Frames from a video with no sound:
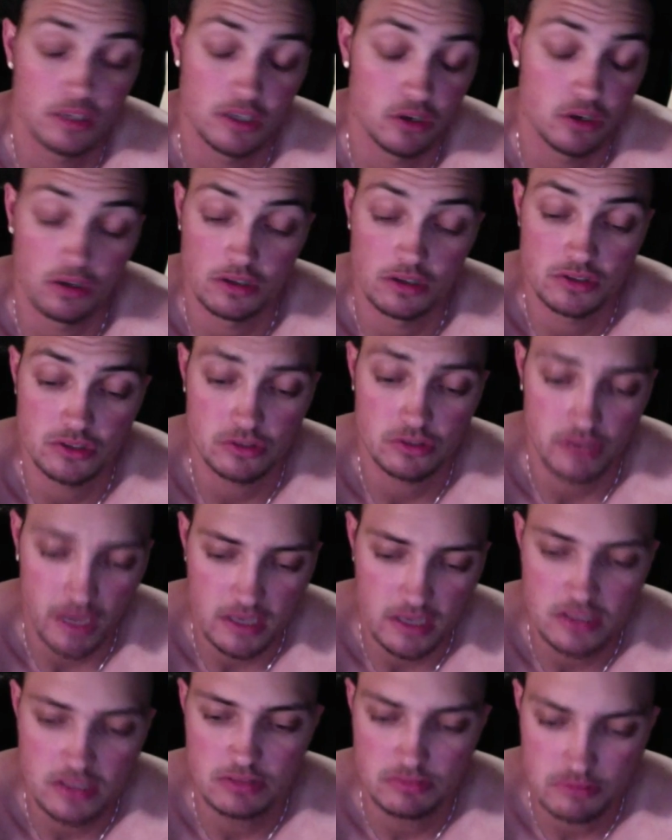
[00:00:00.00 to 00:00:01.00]
all. So it
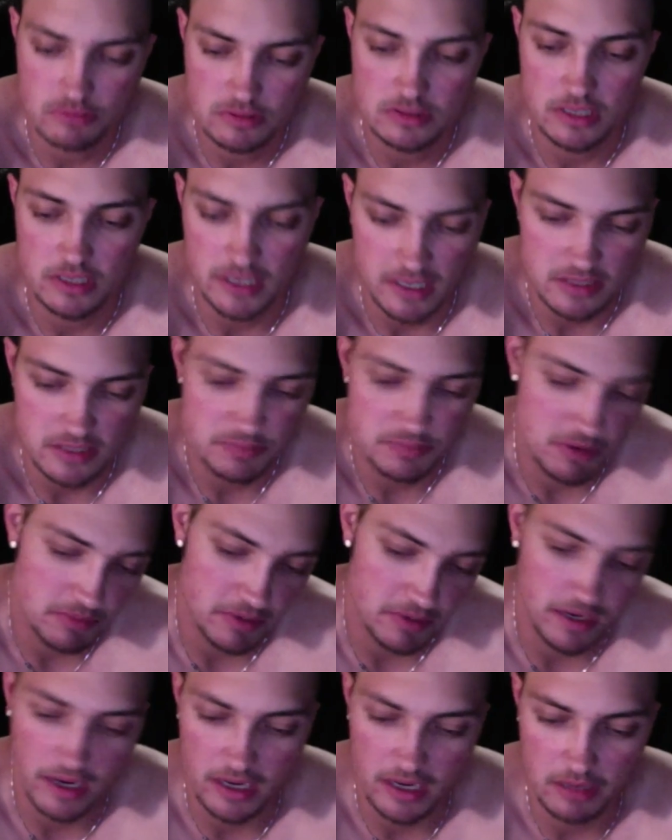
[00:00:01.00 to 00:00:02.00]
actually was, I guess maybe I
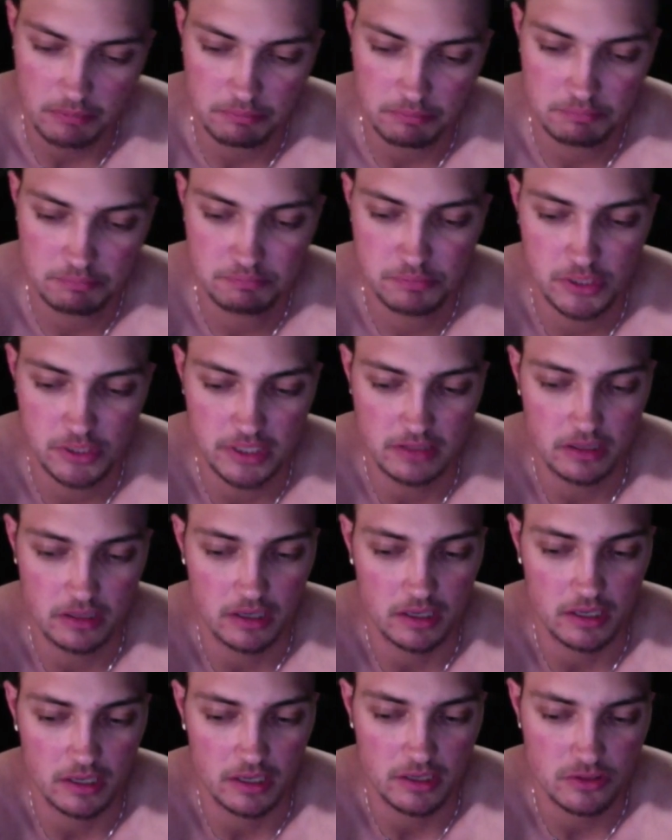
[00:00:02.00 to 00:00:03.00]
had it pretty
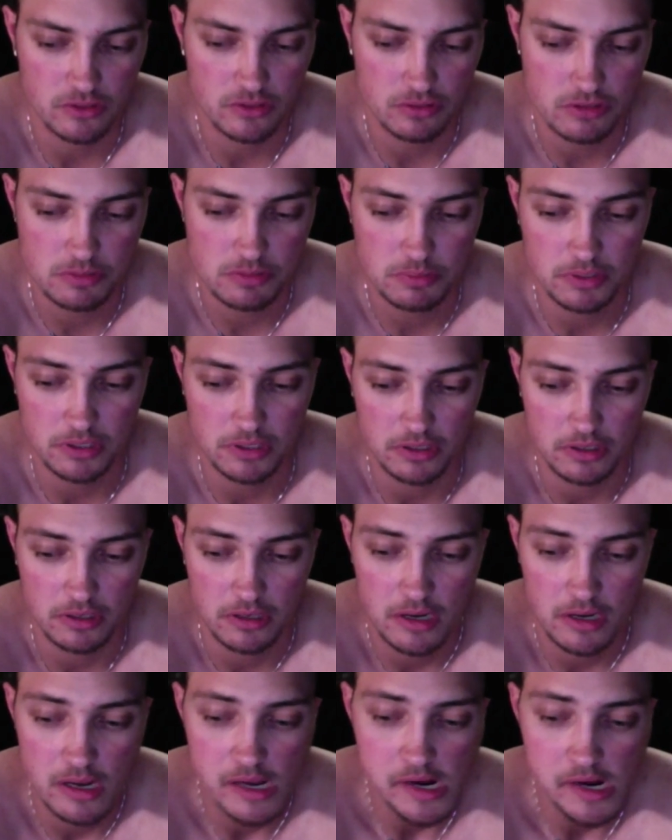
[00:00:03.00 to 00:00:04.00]
lucky. So it was pretty good.
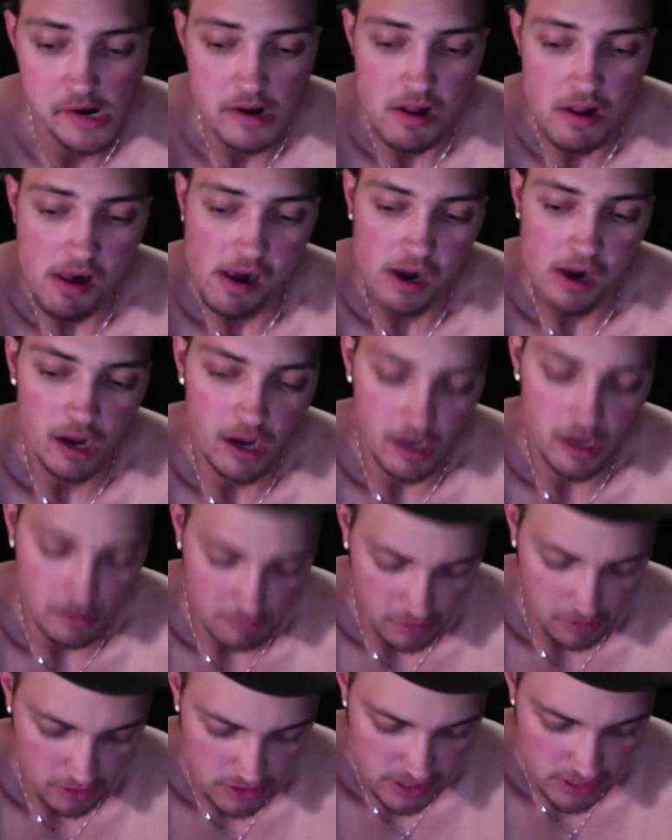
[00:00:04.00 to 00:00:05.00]
I
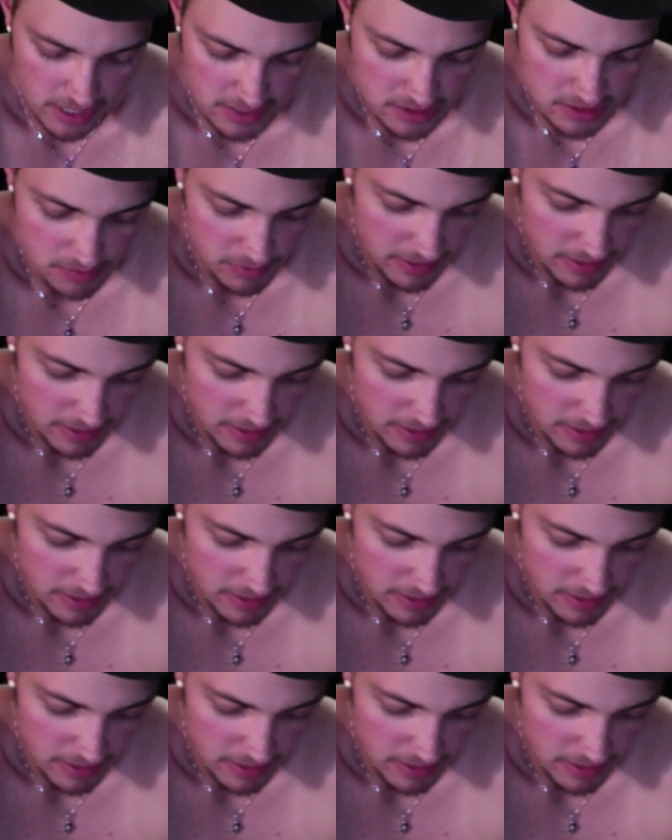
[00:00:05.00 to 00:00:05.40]
also had somebody